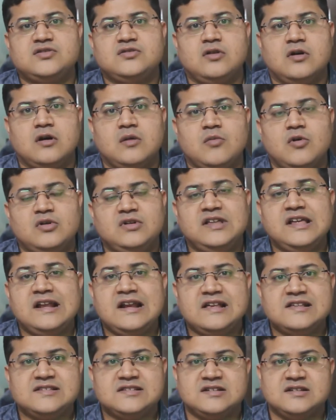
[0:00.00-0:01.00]
talk about the
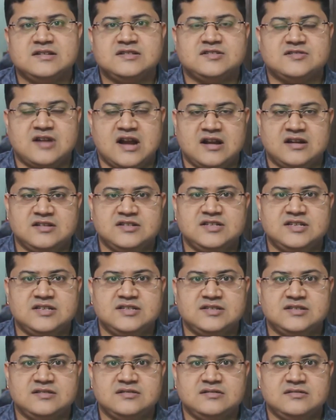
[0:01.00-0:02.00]
risk
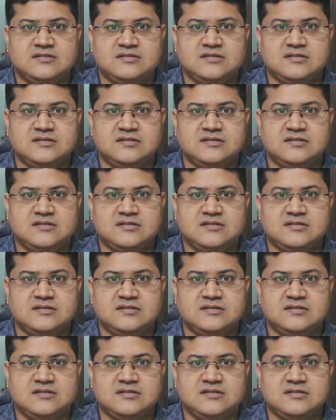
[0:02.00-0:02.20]
strategies,